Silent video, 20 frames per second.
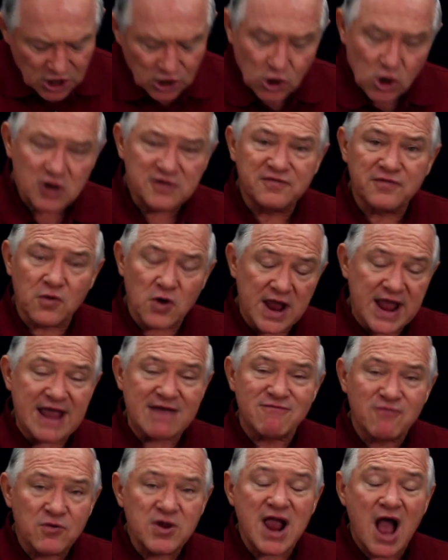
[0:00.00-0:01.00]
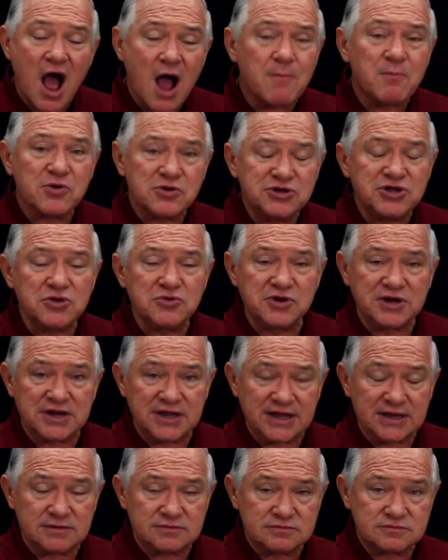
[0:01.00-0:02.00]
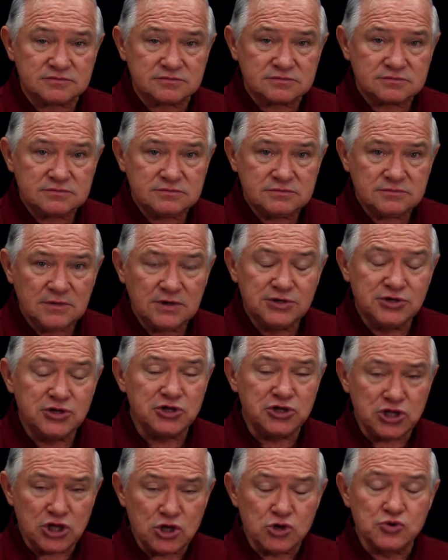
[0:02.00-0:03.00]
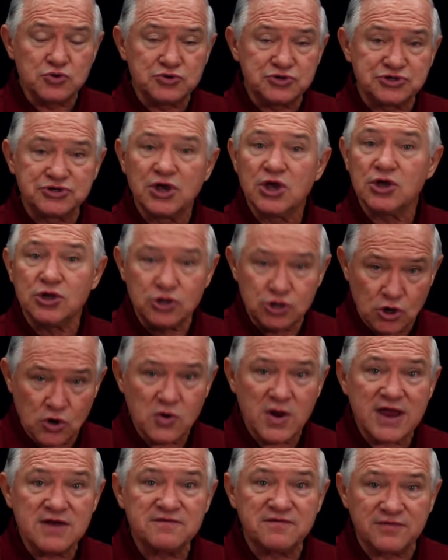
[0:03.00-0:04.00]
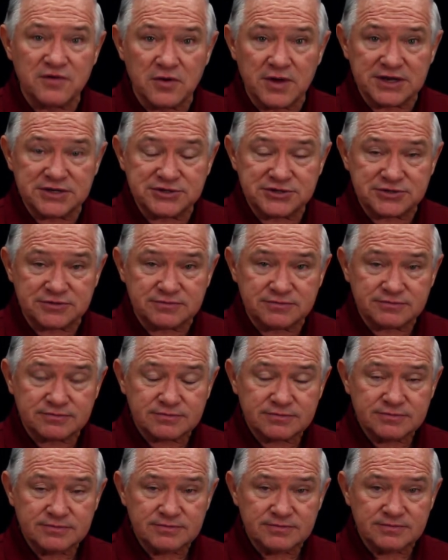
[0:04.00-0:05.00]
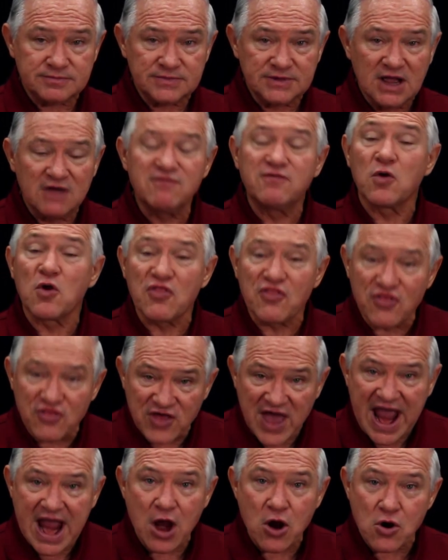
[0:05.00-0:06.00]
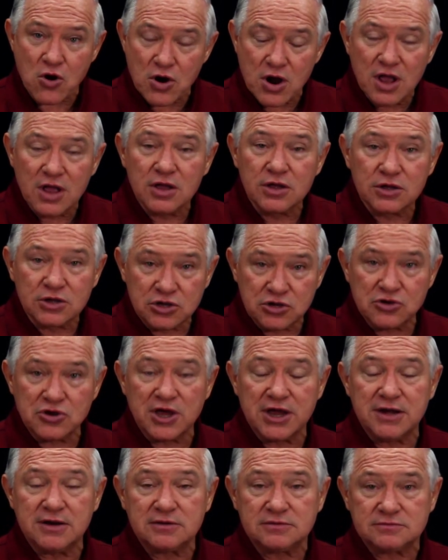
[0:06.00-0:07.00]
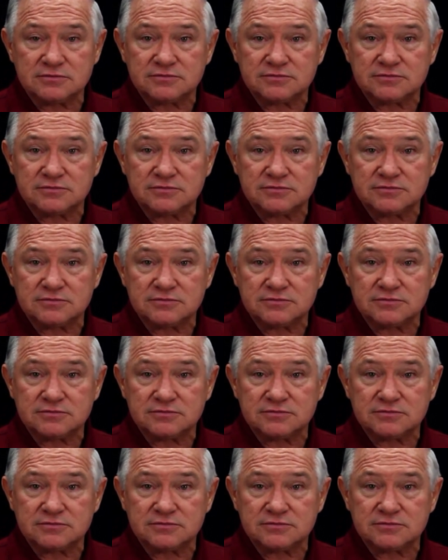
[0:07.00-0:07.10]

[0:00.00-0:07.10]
look for every opportunity to use your influence for their good.